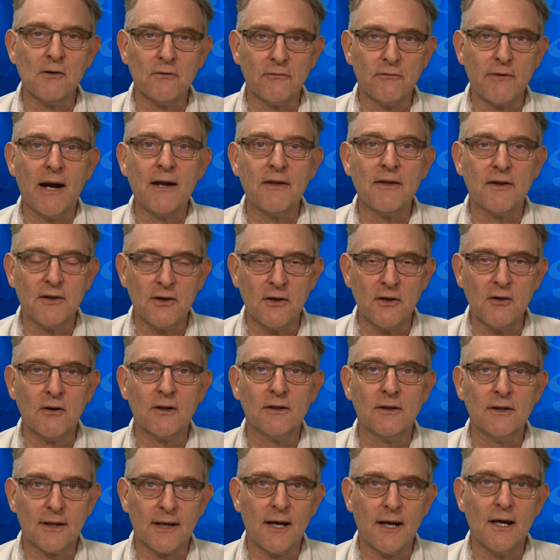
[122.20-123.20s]
rate, the publicly
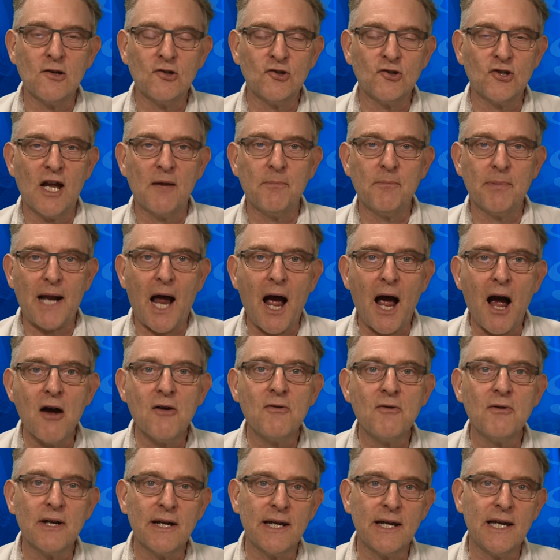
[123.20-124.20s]
available rate, and the
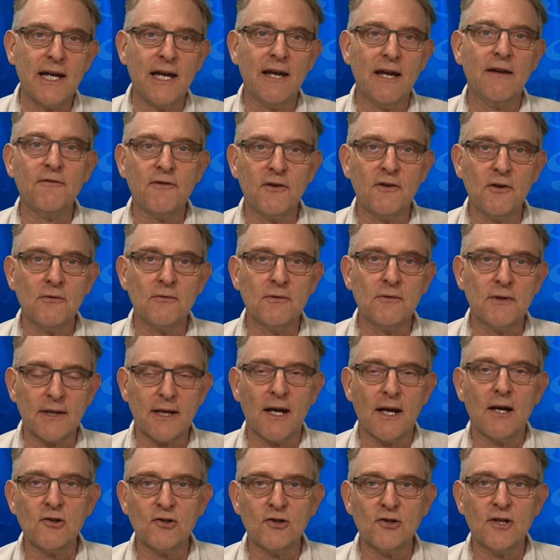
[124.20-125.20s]
final rate that you might
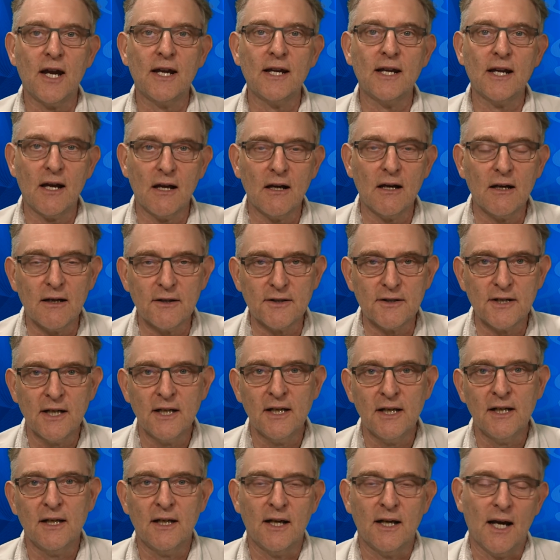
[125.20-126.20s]
be able to get is
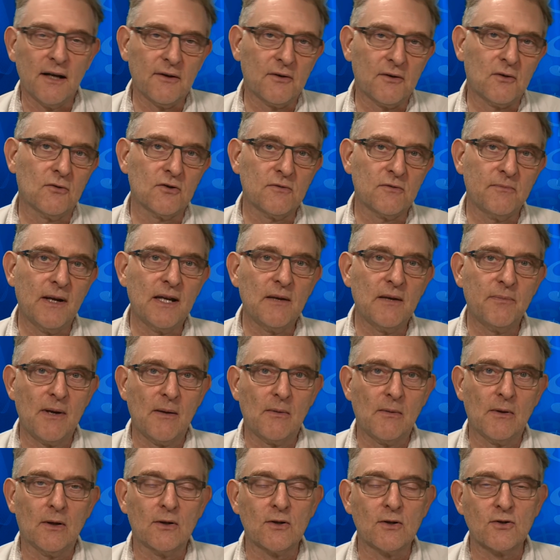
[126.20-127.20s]
quite different. But it
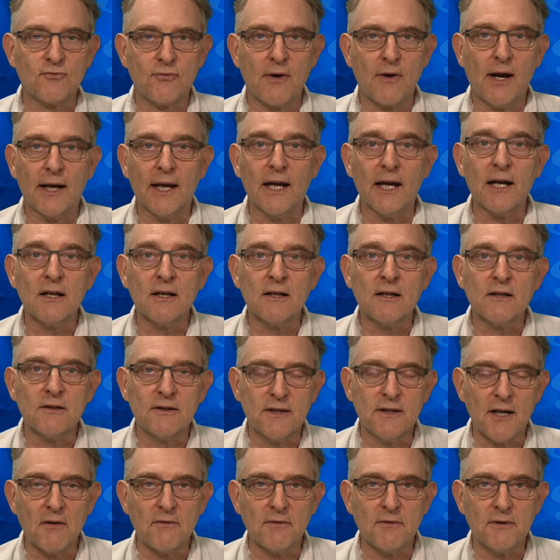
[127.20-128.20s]
does, as you say,
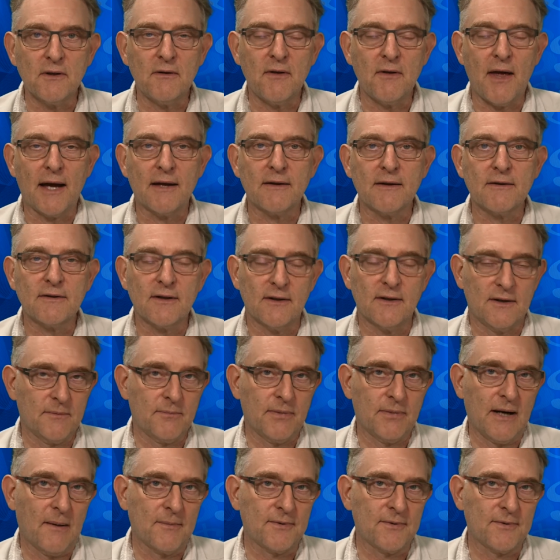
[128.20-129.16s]
depend on your ability to be